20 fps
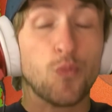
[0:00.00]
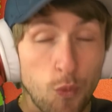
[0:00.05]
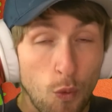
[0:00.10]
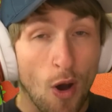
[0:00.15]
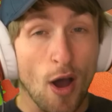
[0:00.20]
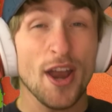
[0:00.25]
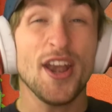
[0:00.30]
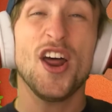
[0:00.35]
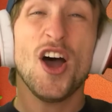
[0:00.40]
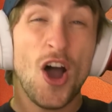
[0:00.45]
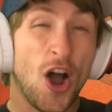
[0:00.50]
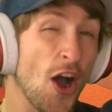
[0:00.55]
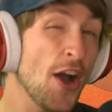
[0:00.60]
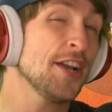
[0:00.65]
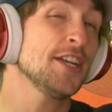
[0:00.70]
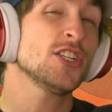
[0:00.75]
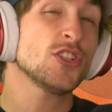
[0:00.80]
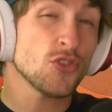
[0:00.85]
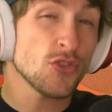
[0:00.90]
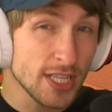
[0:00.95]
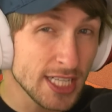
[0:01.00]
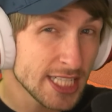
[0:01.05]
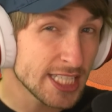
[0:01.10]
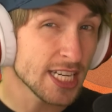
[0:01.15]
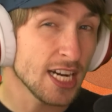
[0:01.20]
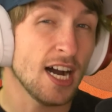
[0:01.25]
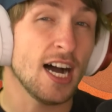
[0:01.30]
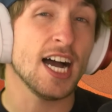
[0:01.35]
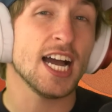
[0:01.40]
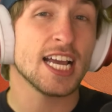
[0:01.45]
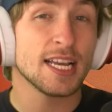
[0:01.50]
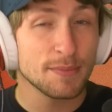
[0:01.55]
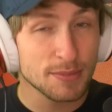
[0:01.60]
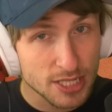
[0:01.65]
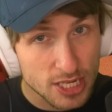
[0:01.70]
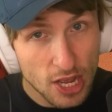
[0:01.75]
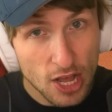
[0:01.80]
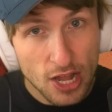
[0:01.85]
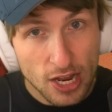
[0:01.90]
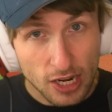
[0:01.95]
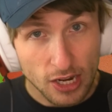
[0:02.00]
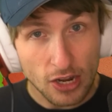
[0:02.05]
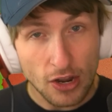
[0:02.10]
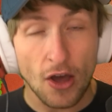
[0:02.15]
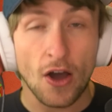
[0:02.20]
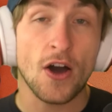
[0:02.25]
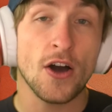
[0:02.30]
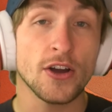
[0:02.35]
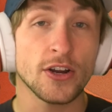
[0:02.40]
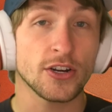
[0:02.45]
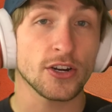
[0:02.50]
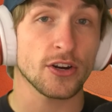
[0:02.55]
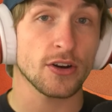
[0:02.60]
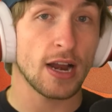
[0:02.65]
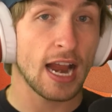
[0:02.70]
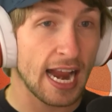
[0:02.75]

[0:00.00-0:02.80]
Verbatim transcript: one hundred times longer.